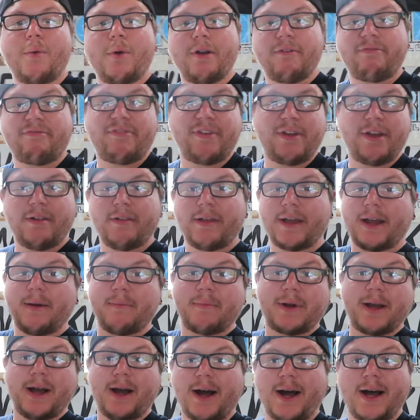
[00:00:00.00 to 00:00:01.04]
want to feel like
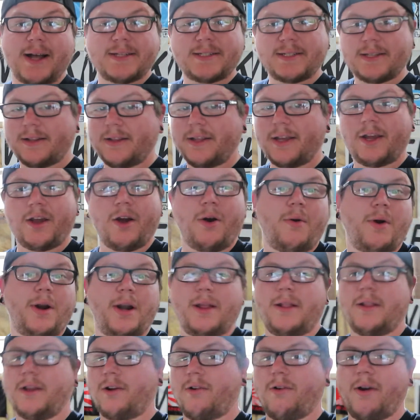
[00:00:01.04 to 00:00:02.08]
I'm constantly going
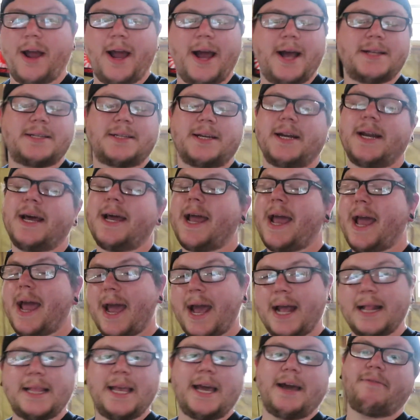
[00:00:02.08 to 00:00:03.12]
in the grass, and I
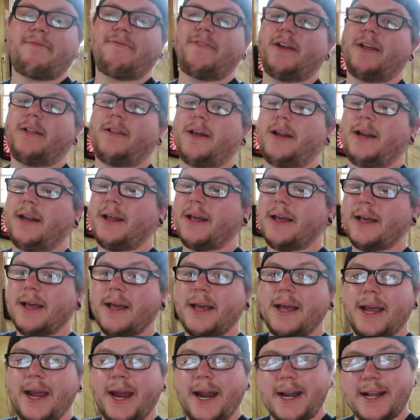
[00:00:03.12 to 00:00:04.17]
have that feeling,
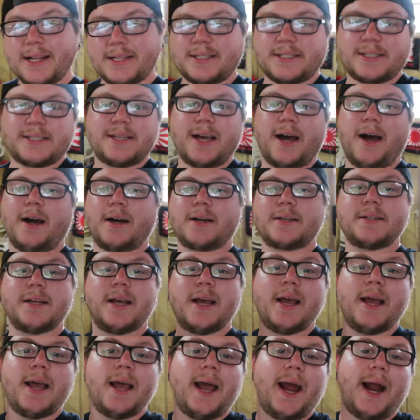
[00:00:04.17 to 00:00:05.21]
and it sucks.
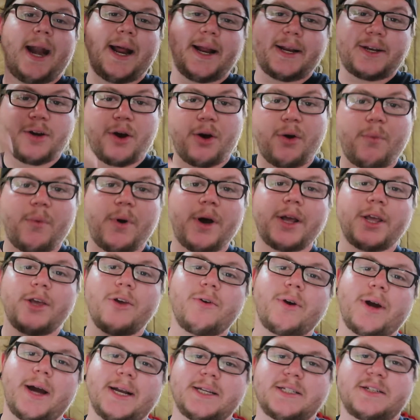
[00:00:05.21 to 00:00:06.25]
And I don't want
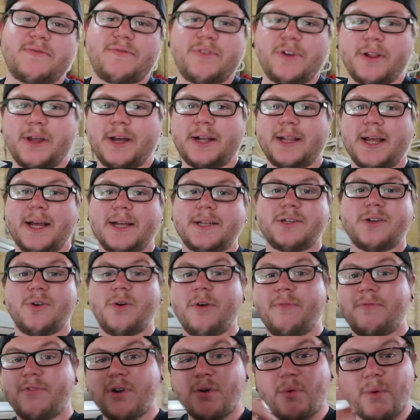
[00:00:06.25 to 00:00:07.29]
you guys to feel like that too.
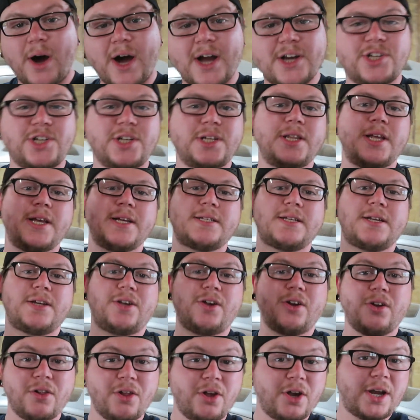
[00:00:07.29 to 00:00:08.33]
If you're watching this and
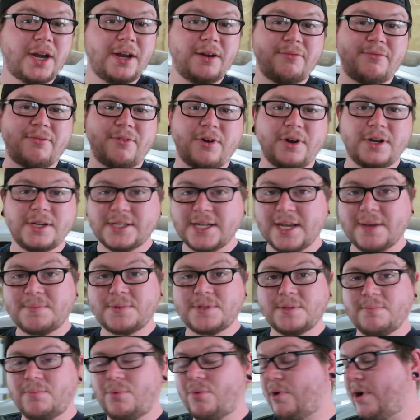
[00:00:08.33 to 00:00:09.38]
you're looking for
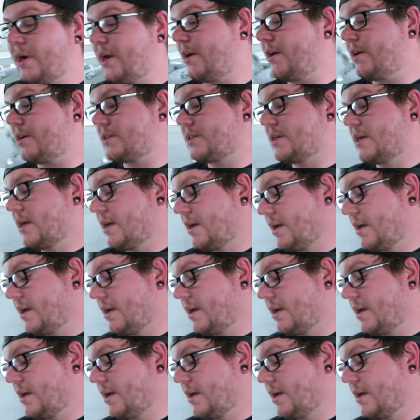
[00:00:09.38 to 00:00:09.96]
tips and pointers,